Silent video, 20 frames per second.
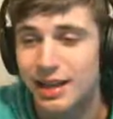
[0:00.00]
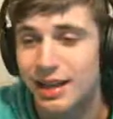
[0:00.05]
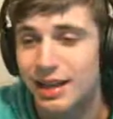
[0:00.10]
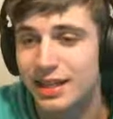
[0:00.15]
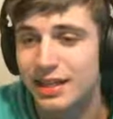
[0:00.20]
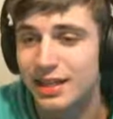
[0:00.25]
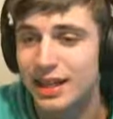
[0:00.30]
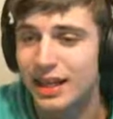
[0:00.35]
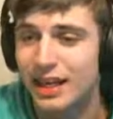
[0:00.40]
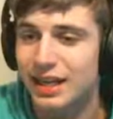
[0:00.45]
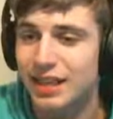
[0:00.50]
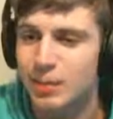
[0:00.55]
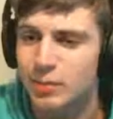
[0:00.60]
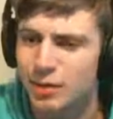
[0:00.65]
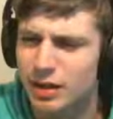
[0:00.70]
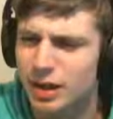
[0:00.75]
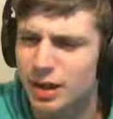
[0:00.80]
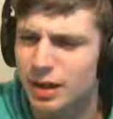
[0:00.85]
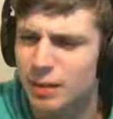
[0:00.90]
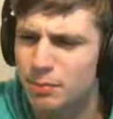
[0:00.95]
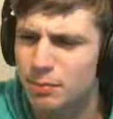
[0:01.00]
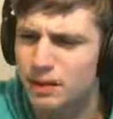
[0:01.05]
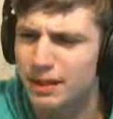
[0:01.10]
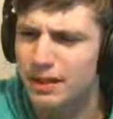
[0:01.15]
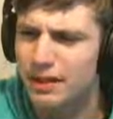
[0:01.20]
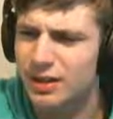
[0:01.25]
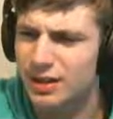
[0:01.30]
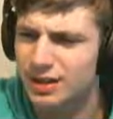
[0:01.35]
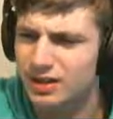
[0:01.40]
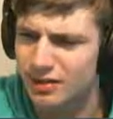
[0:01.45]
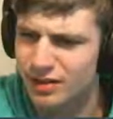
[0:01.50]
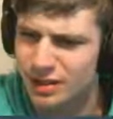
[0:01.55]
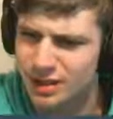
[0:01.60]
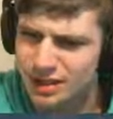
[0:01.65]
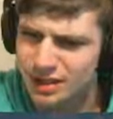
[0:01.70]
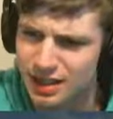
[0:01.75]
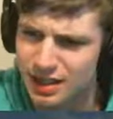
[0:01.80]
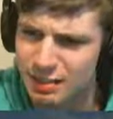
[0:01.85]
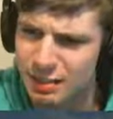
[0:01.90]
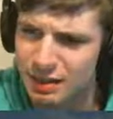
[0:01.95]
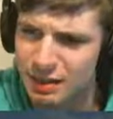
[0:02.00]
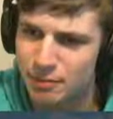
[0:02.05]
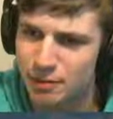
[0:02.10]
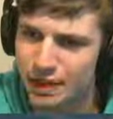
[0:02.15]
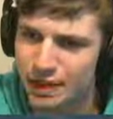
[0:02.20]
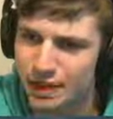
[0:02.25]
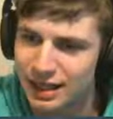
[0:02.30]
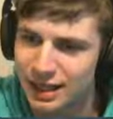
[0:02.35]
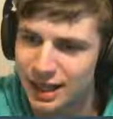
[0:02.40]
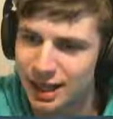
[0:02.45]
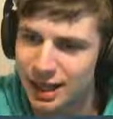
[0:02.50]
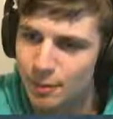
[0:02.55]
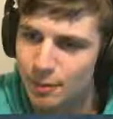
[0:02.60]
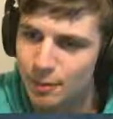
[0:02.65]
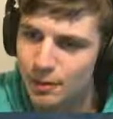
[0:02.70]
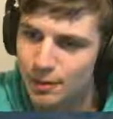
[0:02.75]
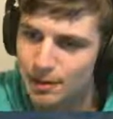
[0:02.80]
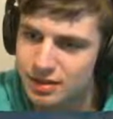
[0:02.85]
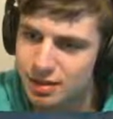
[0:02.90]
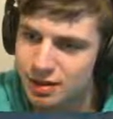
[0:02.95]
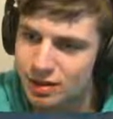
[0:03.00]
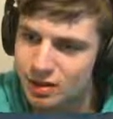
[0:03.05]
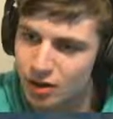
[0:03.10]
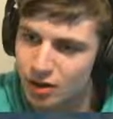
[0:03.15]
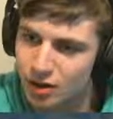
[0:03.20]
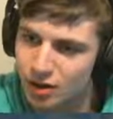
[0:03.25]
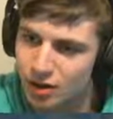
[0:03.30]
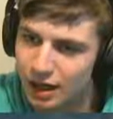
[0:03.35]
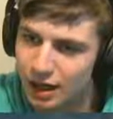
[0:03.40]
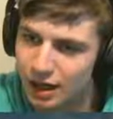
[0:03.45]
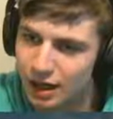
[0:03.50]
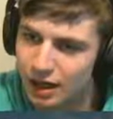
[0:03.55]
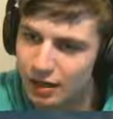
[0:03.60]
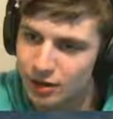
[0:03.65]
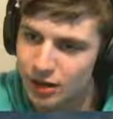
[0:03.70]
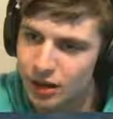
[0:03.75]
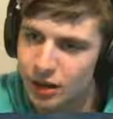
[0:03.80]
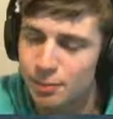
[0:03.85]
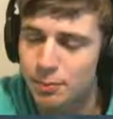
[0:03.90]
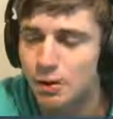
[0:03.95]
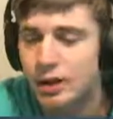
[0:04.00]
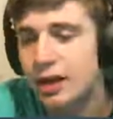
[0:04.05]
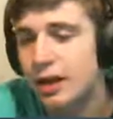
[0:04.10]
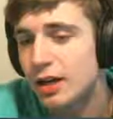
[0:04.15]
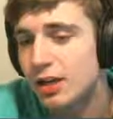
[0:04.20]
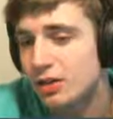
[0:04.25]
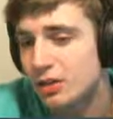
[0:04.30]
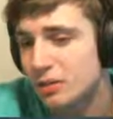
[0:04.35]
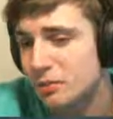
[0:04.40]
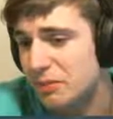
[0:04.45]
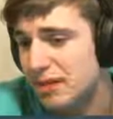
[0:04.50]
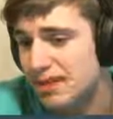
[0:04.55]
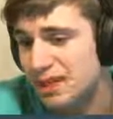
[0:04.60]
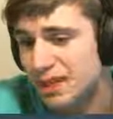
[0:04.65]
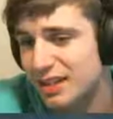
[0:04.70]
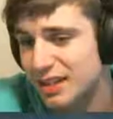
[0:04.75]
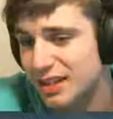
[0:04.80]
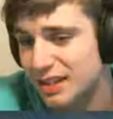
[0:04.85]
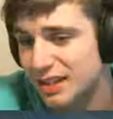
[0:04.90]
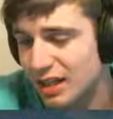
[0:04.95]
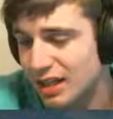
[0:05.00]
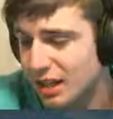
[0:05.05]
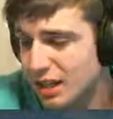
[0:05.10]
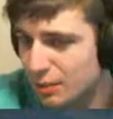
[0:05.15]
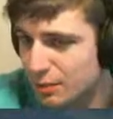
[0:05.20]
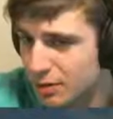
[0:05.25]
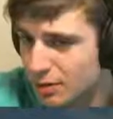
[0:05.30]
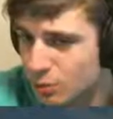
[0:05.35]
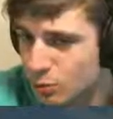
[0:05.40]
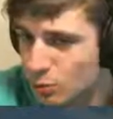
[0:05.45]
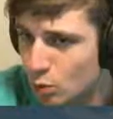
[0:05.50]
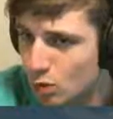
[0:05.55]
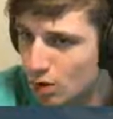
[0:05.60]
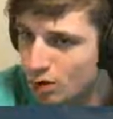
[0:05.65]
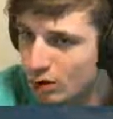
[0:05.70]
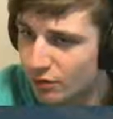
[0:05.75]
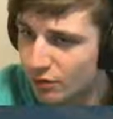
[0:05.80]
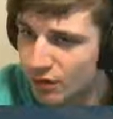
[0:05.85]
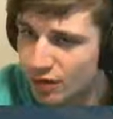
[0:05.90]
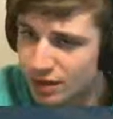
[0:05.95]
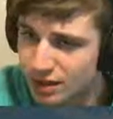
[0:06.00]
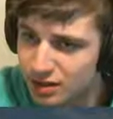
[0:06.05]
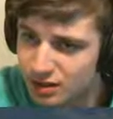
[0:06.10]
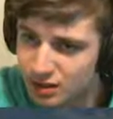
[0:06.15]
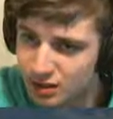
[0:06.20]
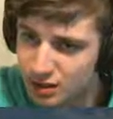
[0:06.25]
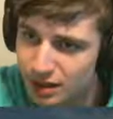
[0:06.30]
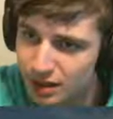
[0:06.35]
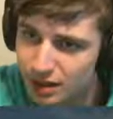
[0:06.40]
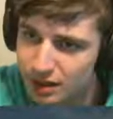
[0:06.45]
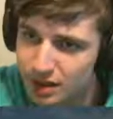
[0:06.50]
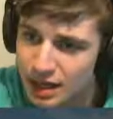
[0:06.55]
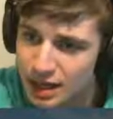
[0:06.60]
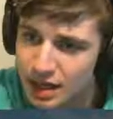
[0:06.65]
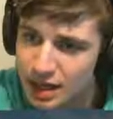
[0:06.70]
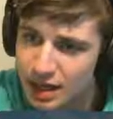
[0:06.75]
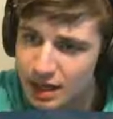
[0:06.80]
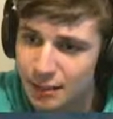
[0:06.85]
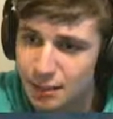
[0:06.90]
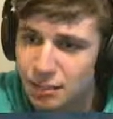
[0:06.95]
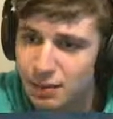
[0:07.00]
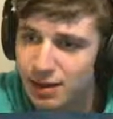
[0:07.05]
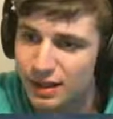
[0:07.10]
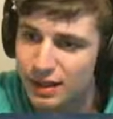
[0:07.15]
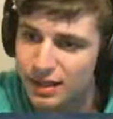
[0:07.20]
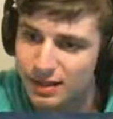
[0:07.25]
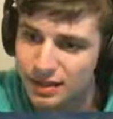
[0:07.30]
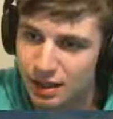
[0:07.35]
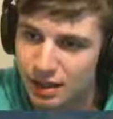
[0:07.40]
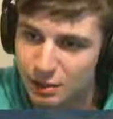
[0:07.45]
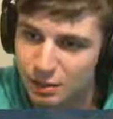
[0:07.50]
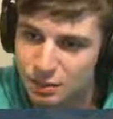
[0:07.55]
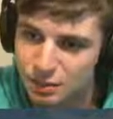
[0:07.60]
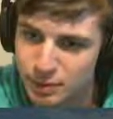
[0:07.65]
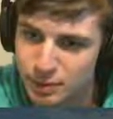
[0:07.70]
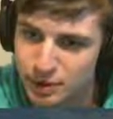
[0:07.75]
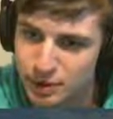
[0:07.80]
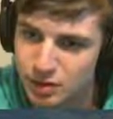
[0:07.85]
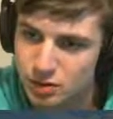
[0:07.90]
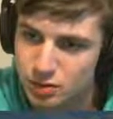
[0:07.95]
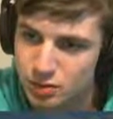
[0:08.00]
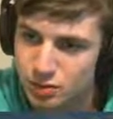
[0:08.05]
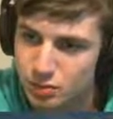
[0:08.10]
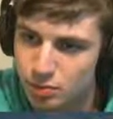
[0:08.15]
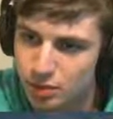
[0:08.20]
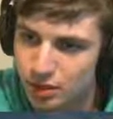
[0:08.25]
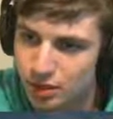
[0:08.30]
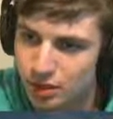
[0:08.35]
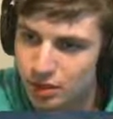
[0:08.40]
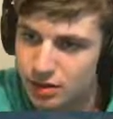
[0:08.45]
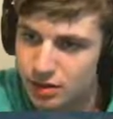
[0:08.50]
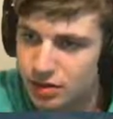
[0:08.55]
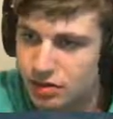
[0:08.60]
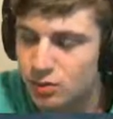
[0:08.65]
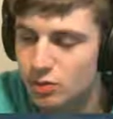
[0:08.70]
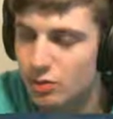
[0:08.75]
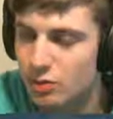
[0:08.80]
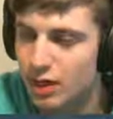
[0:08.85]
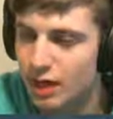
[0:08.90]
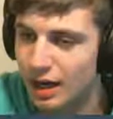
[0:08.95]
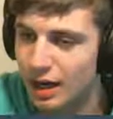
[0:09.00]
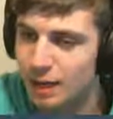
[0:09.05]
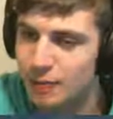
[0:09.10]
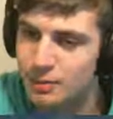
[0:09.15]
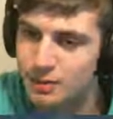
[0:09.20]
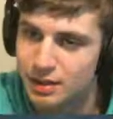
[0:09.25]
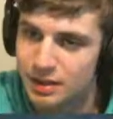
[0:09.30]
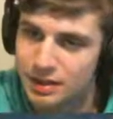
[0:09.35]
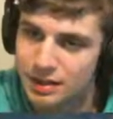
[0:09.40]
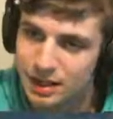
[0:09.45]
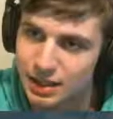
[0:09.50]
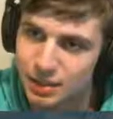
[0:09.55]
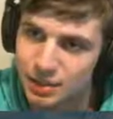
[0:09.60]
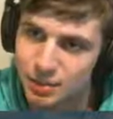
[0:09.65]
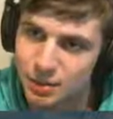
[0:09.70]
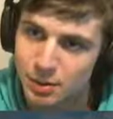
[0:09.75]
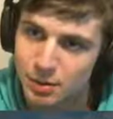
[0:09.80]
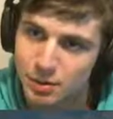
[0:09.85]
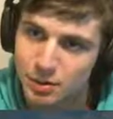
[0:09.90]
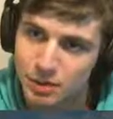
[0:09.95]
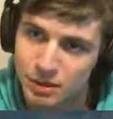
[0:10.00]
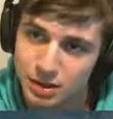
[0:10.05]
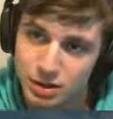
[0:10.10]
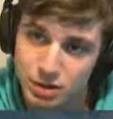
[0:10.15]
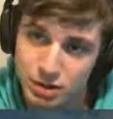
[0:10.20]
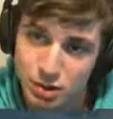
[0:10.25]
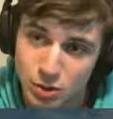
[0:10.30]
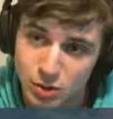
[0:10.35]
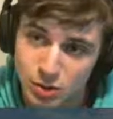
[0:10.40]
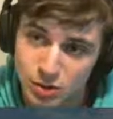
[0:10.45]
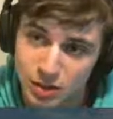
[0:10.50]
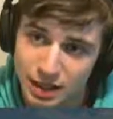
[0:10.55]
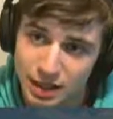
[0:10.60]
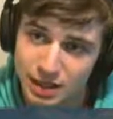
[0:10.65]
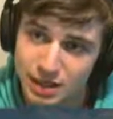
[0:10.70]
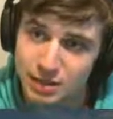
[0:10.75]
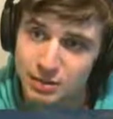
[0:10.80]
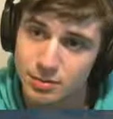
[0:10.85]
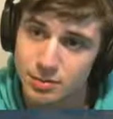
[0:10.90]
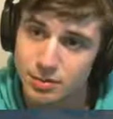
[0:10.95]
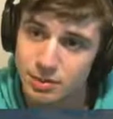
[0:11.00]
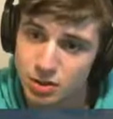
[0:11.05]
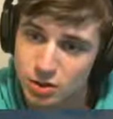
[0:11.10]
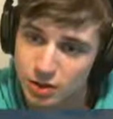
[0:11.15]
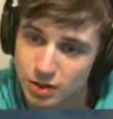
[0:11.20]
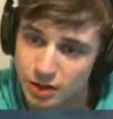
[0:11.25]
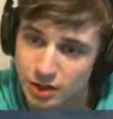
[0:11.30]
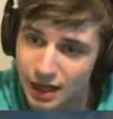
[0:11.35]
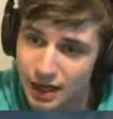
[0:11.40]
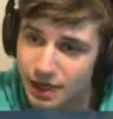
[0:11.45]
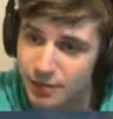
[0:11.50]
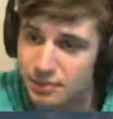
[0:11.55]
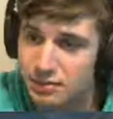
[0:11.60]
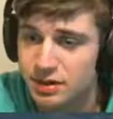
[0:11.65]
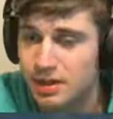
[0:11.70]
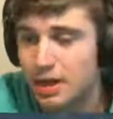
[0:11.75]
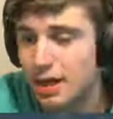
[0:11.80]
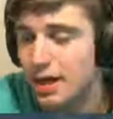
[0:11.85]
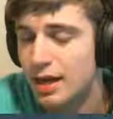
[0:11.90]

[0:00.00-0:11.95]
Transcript: And yeah, I can kind of play aggressive on this side, but my camp is already higher up, so it means that this Sanctum is more defense, right? And plus, I've spent probably 2 camps in a Sanctum. He did 2 Sanctums, 2 camps.